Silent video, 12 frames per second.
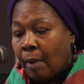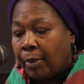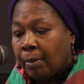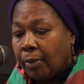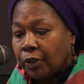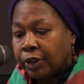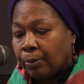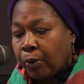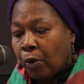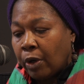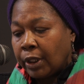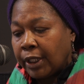But most
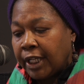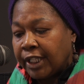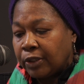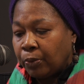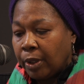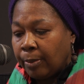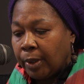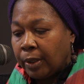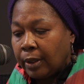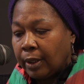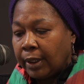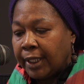importantly, as
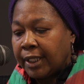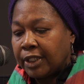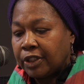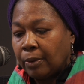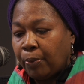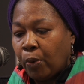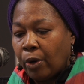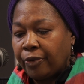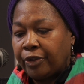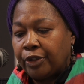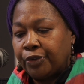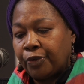women, let us support
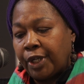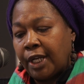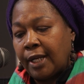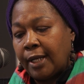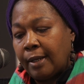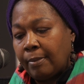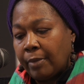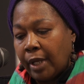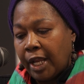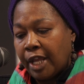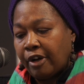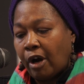the dream
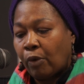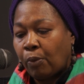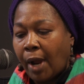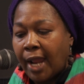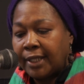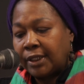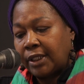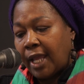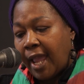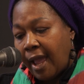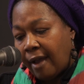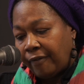and our rights to
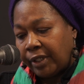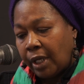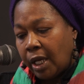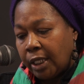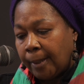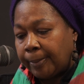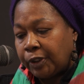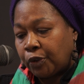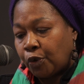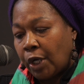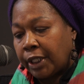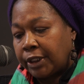have an
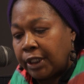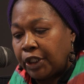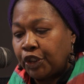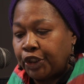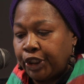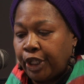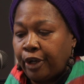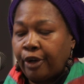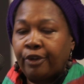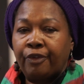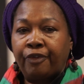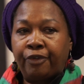unobstructed
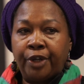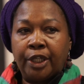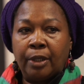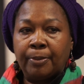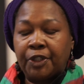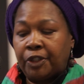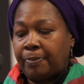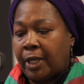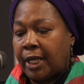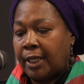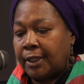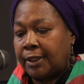shared freedom
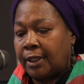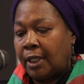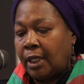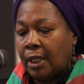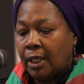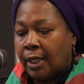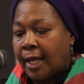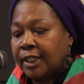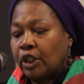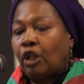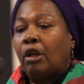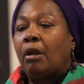space.
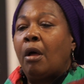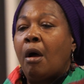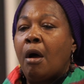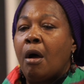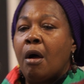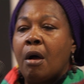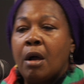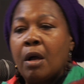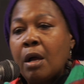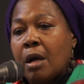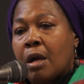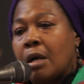That's a
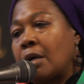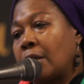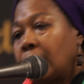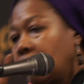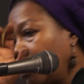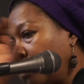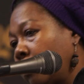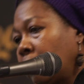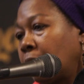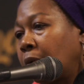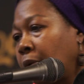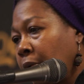long
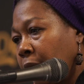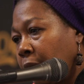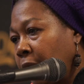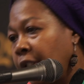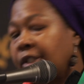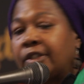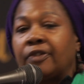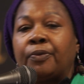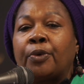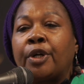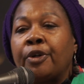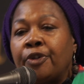list of
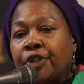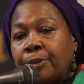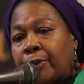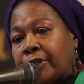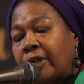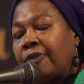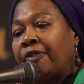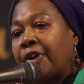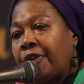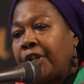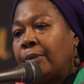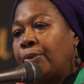words, but they're
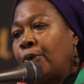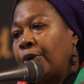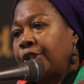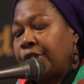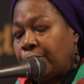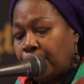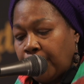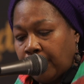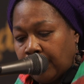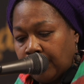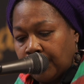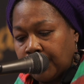very important
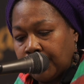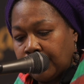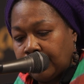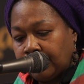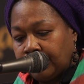words.